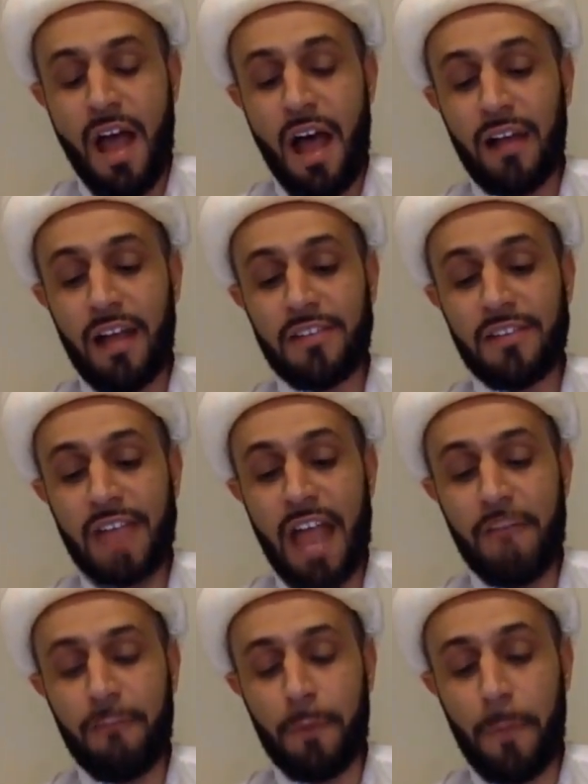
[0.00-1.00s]
Allah says, I
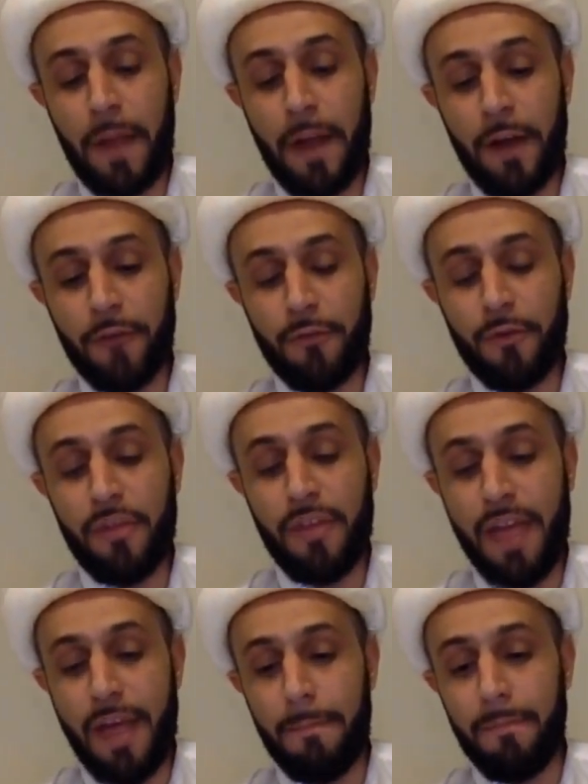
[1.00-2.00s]
have prepared for
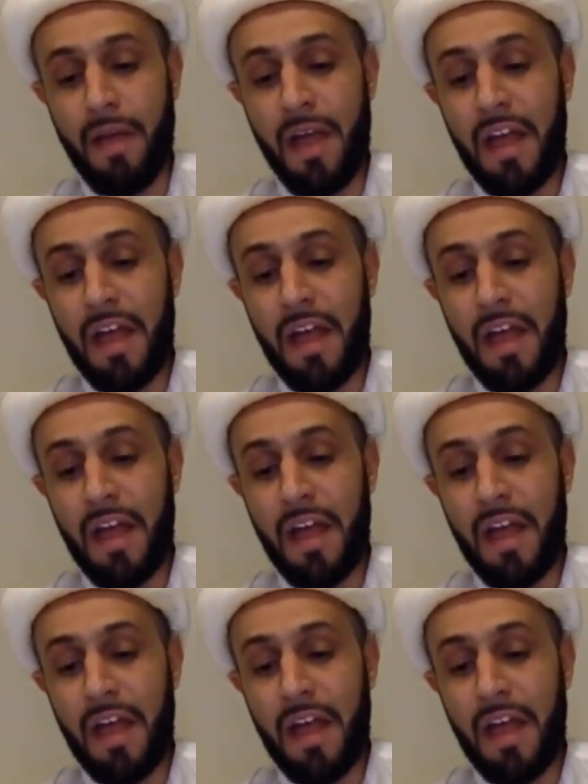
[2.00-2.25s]
them